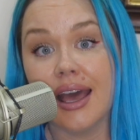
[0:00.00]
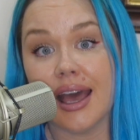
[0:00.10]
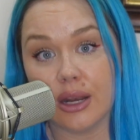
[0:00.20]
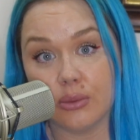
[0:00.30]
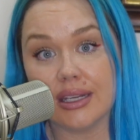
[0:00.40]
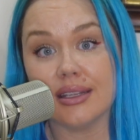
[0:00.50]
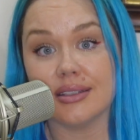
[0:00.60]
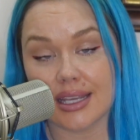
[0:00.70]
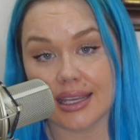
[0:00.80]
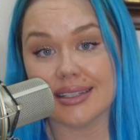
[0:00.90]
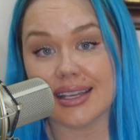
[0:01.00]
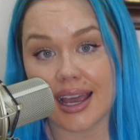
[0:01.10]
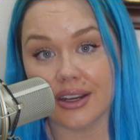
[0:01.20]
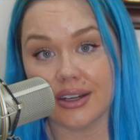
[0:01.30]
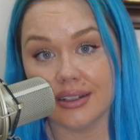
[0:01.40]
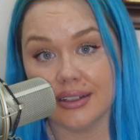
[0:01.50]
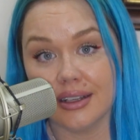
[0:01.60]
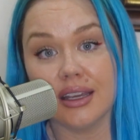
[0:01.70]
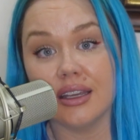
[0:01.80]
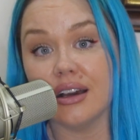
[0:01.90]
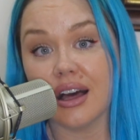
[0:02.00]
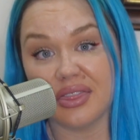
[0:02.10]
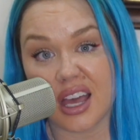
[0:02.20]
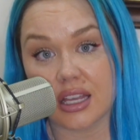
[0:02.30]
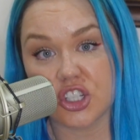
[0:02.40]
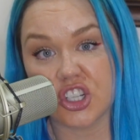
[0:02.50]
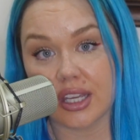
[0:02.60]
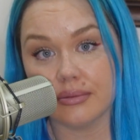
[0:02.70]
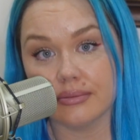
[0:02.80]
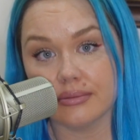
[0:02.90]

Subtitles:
And we need to take a dagger and gut that shit.